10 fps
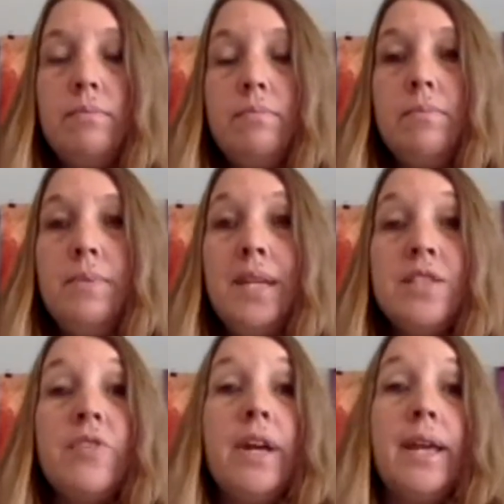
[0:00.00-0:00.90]
next
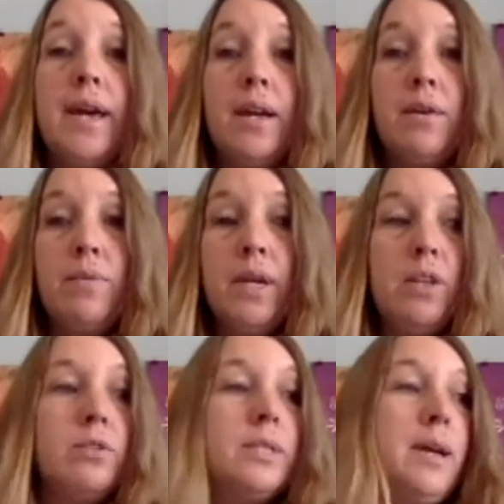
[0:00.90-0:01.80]
Friday at our
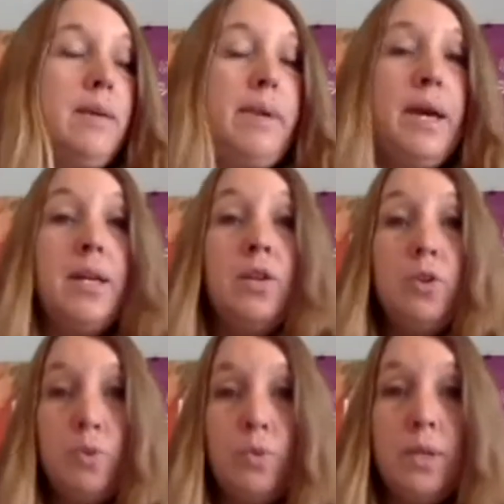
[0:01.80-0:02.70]
regular time at
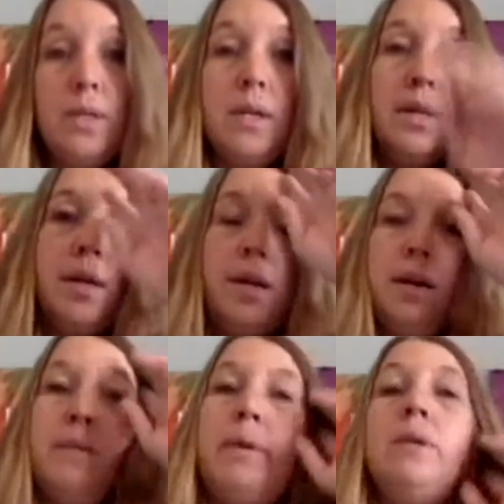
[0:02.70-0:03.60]
noon
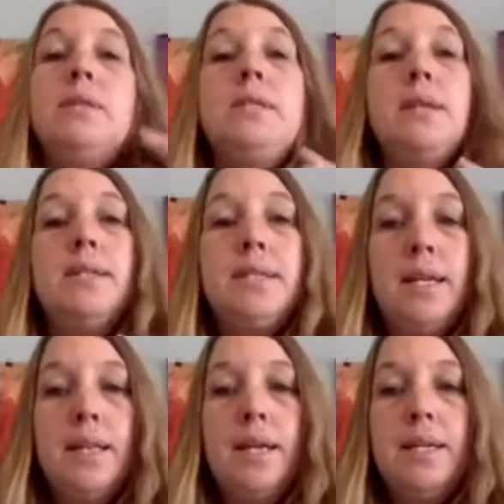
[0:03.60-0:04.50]
Mountain
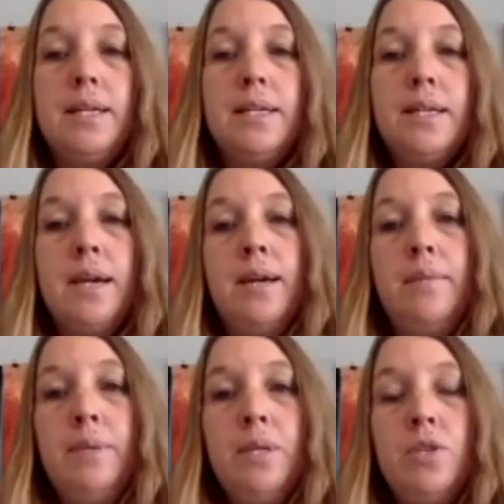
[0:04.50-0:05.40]
Daylight
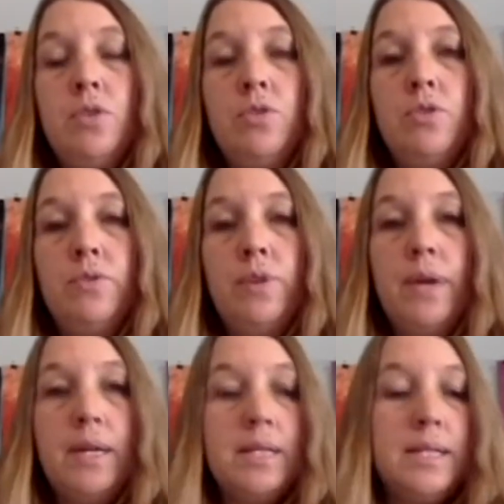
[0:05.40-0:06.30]
Time. So those of you
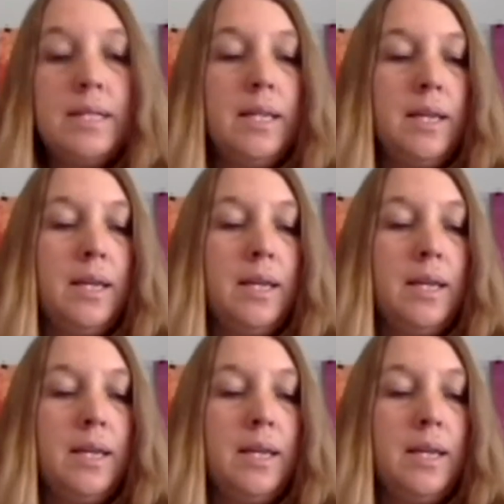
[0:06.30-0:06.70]
out of state,